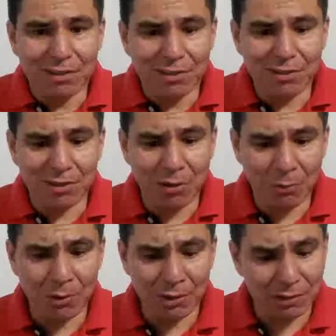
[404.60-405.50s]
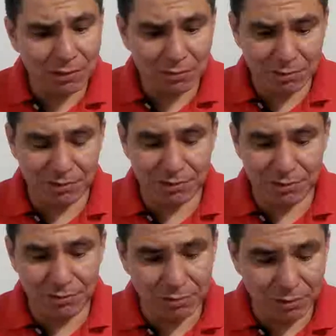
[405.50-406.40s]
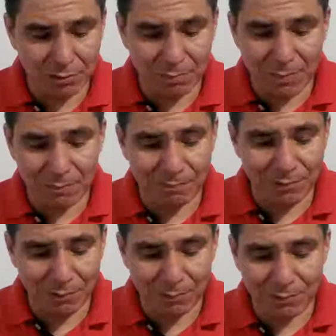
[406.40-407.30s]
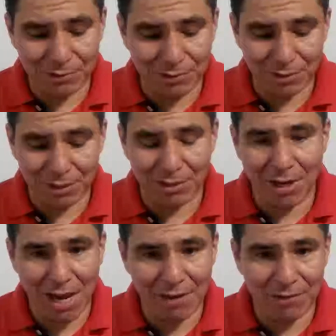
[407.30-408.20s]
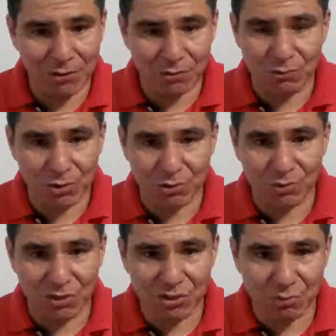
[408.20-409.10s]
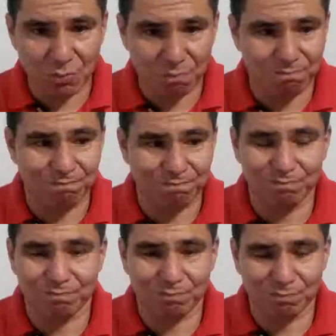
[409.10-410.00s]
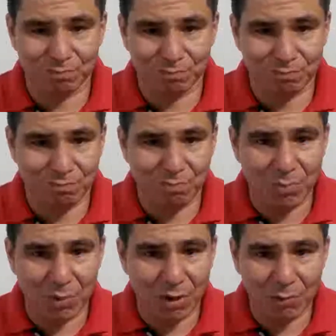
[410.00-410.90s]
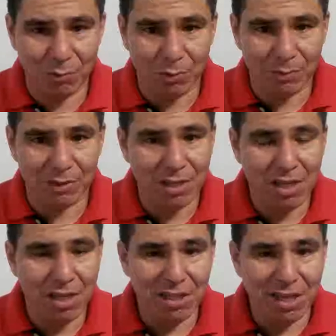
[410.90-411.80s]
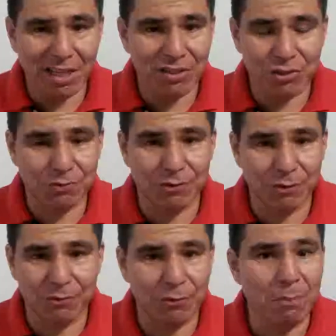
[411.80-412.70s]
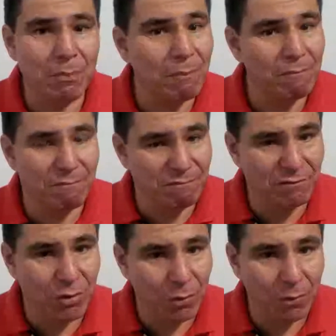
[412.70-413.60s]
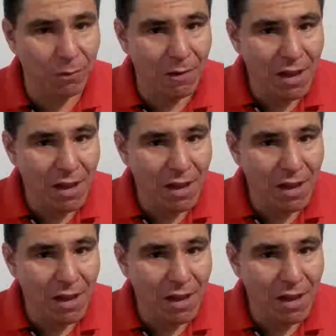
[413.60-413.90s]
You know what? Look, oh God, I'm having a crush with this blonde woman, not just for her